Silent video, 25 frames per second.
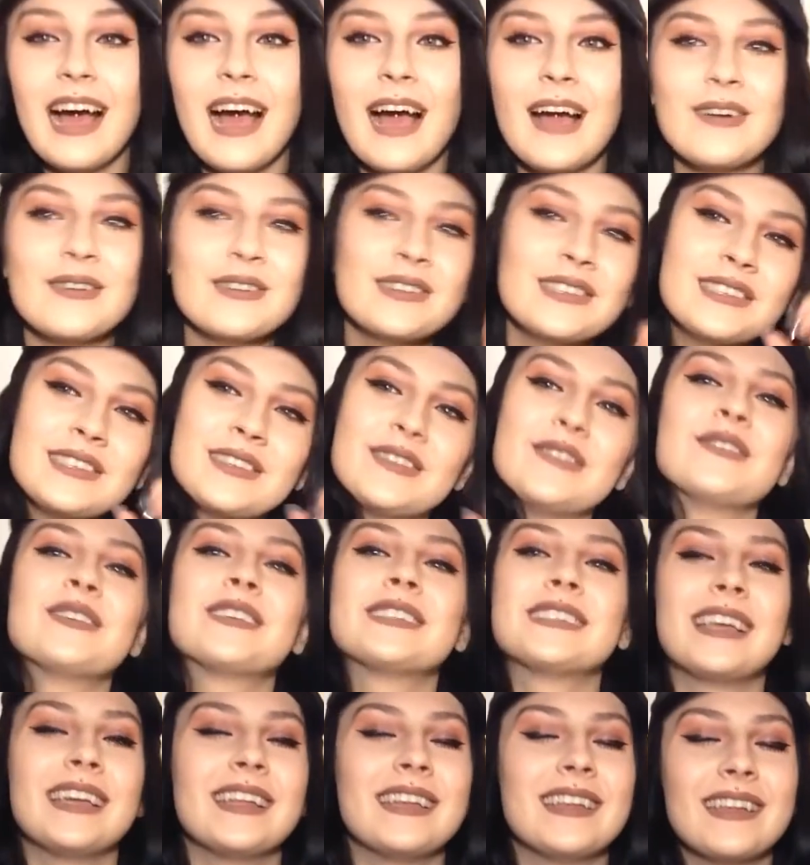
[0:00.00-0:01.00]
I was so
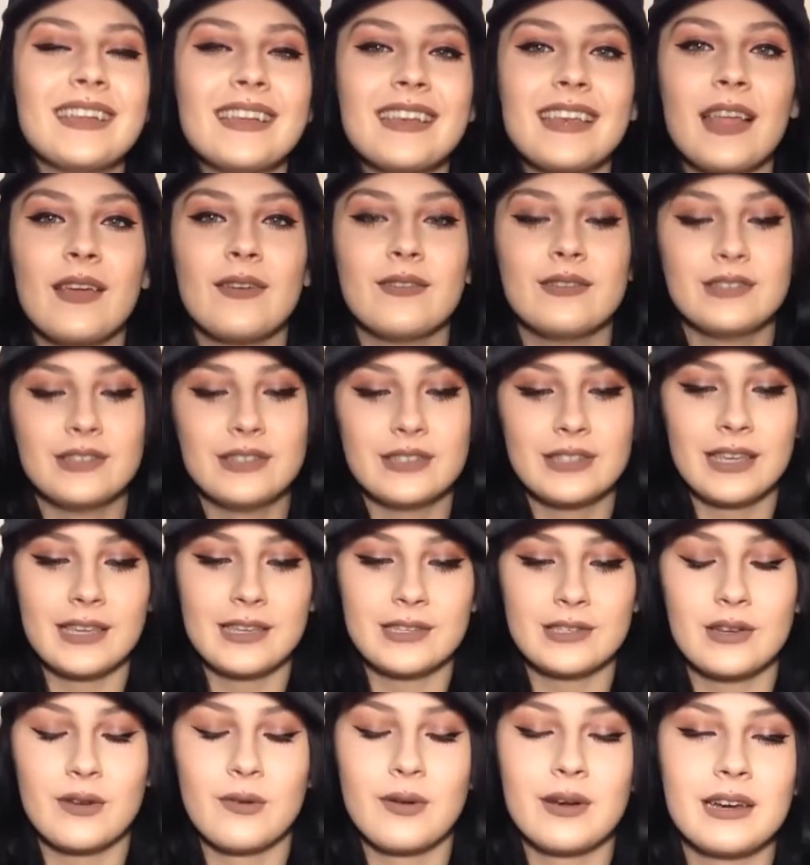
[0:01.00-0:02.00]
excited and I was just
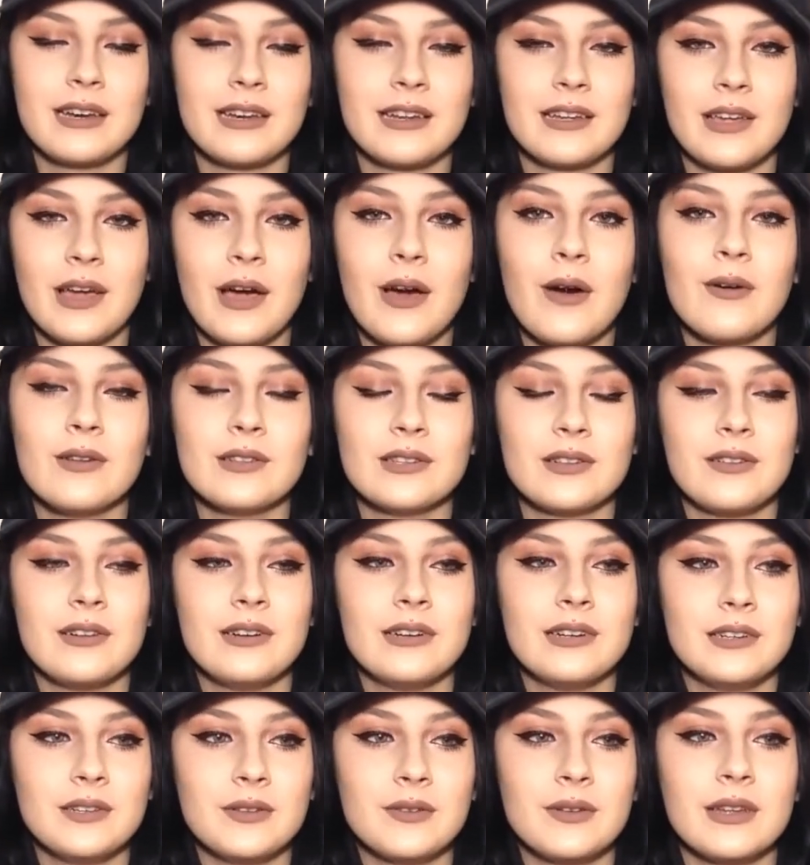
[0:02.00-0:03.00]
like so ready to go and
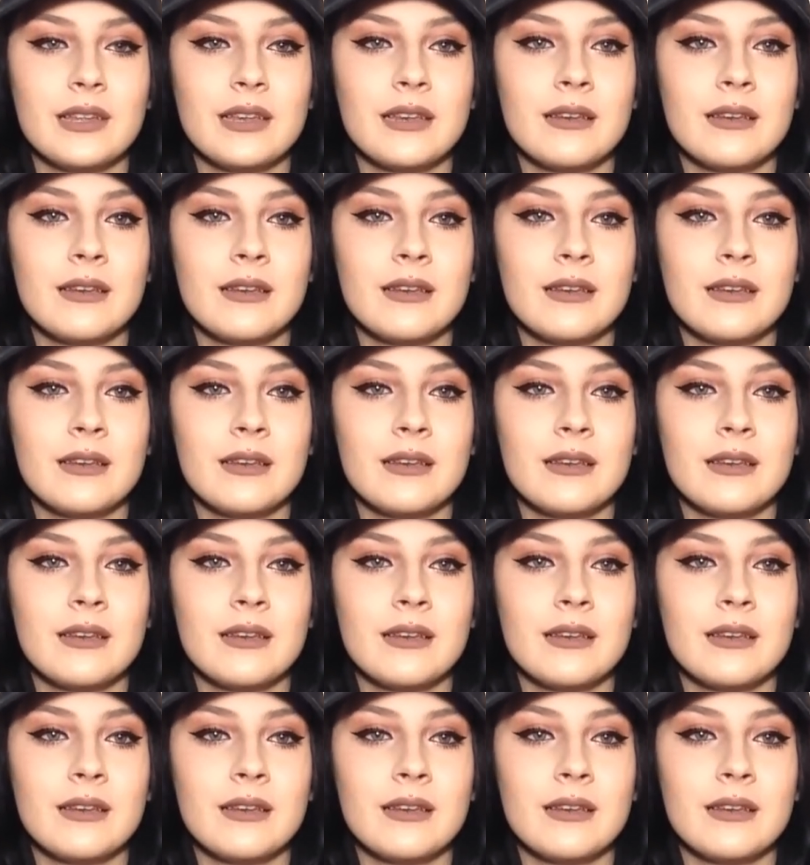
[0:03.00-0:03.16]
started to do it.